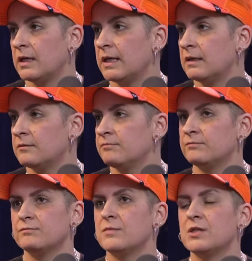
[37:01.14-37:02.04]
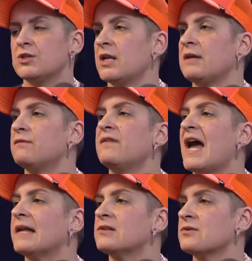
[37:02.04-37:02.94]
like shitty
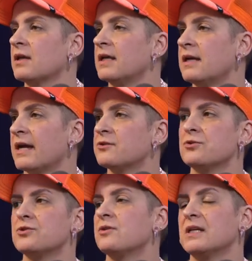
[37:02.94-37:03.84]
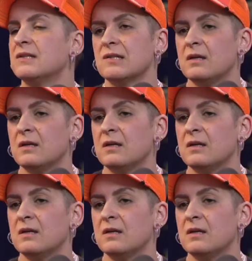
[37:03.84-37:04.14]
fats or like extra treats.